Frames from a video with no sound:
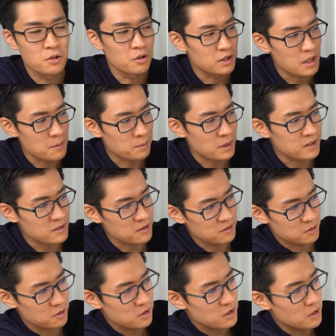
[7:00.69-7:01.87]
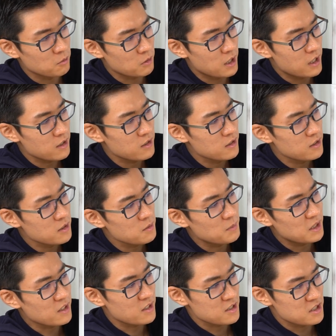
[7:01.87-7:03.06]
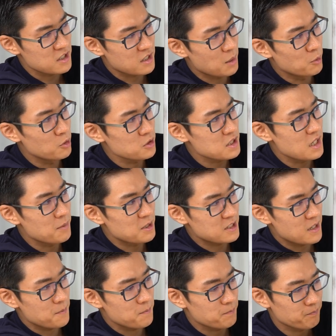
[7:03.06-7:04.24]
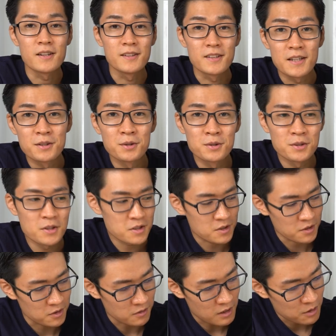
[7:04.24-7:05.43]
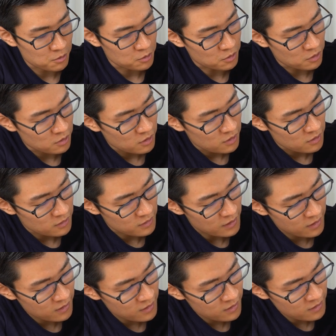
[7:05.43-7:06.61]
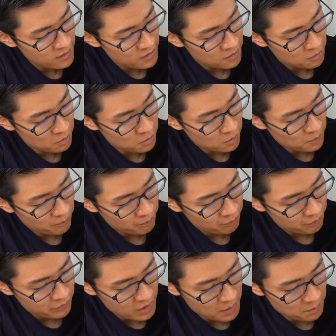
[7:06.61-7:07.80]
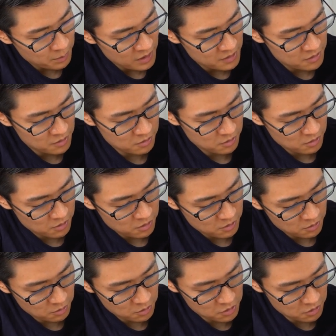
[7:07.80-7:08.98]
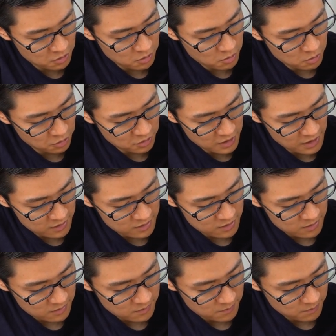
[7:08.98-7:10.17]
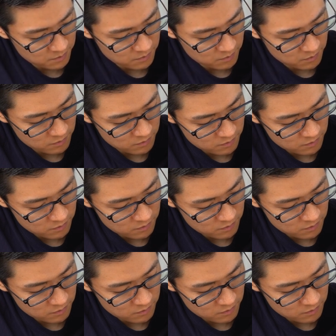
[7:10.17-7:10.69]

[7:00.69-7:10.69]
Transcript: to say that it propagates through space rather than through the air. Then what is conducted noise? Conducted noise is the type of noise that propagates through the power cord.